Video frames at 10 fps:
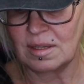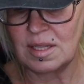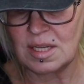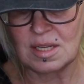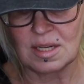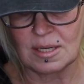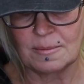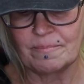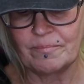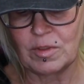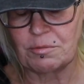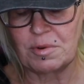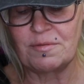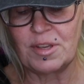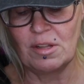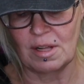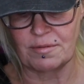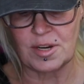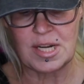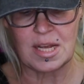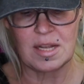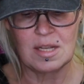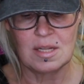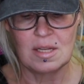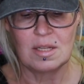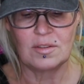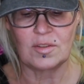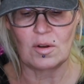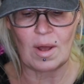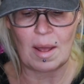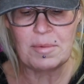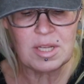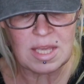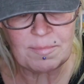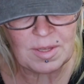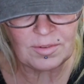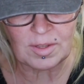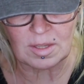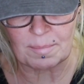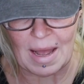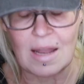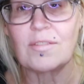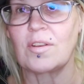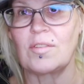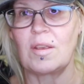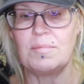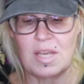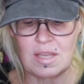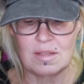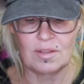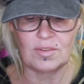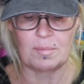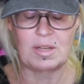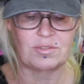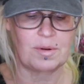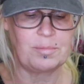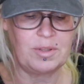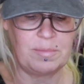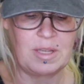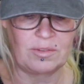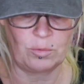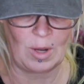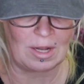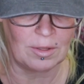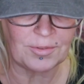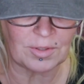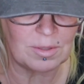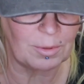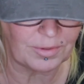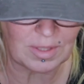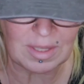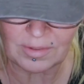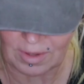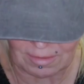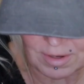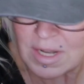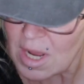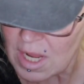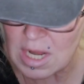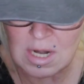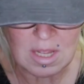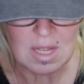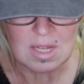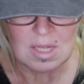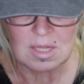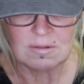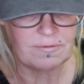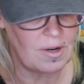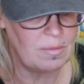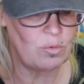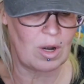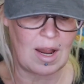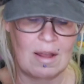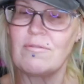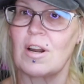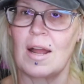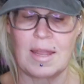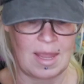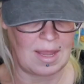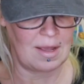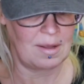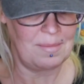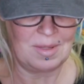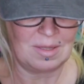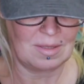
the um, reveal every day. So I'm going to keep these in the box because I'm taking this on my trip with me as well. So you will see these every night from wherever I am,